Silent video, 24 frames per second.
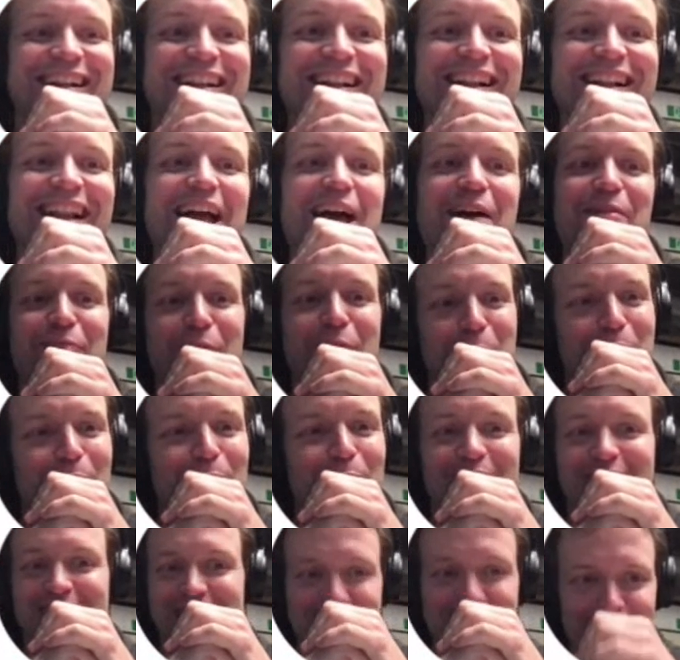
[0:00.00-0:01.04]
and
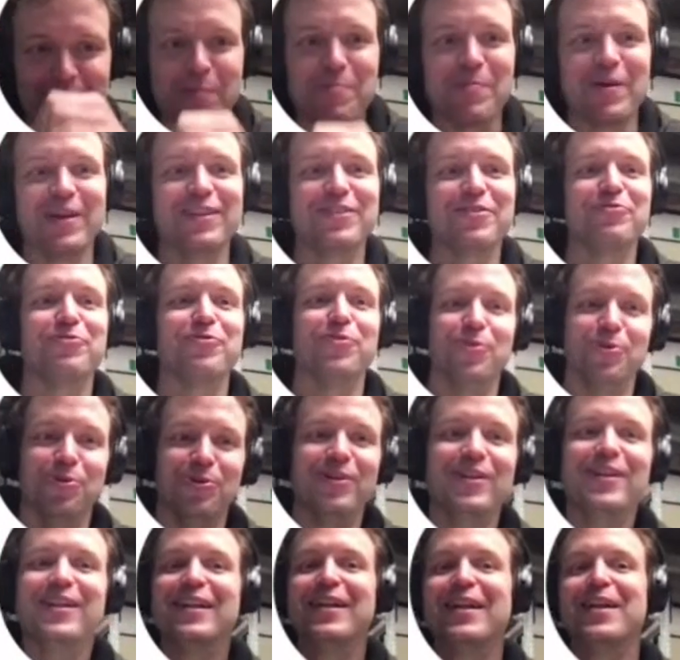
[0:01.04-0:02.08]
reported every bin to full.
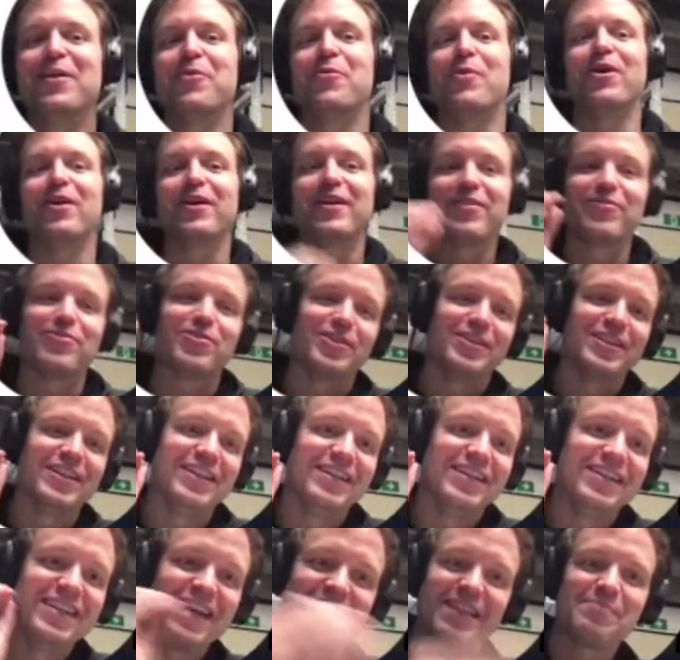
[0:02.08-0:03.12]
Well, if you
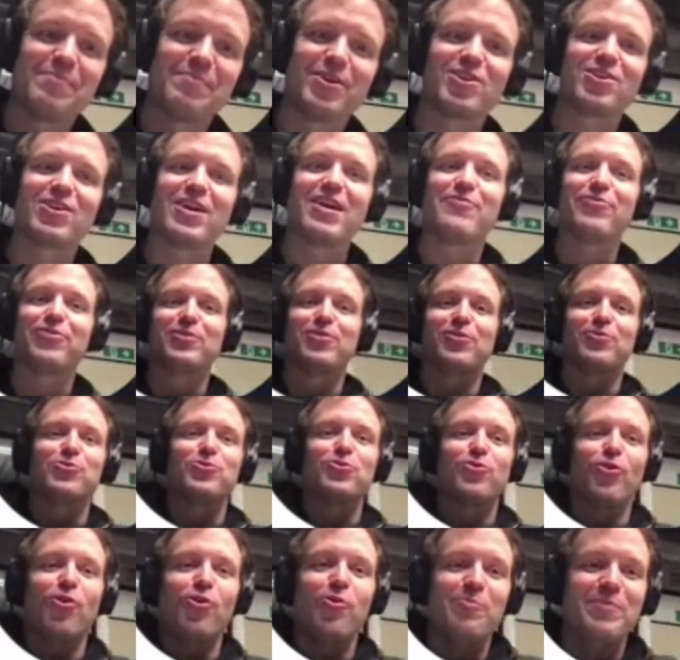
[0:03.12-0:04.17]
did that much effort to
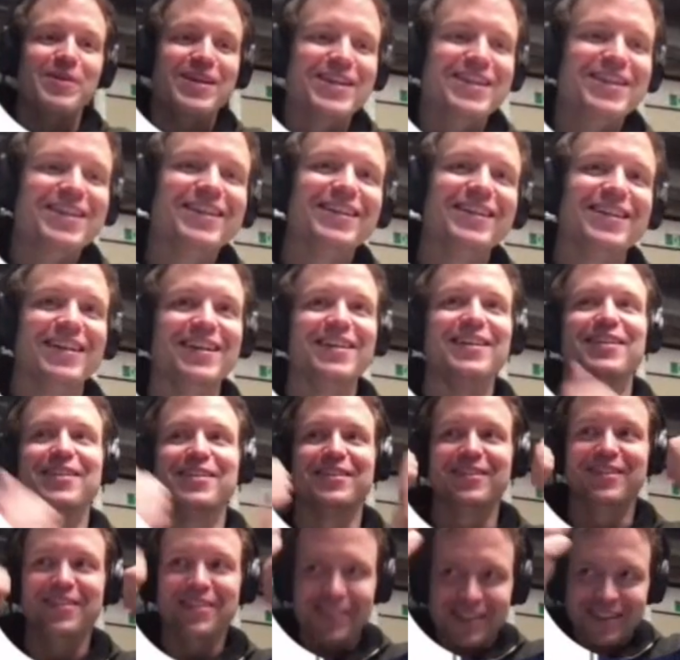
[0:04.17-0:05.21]
troll me,
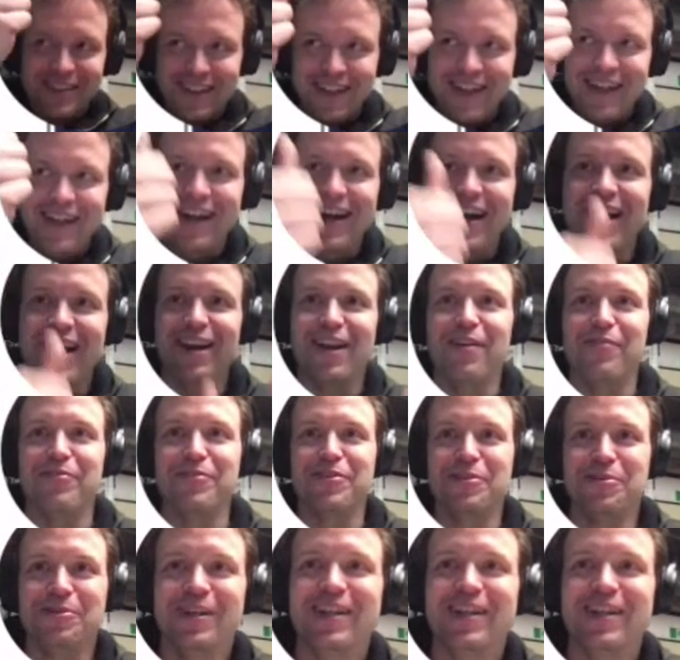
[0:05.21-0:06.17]
I love you.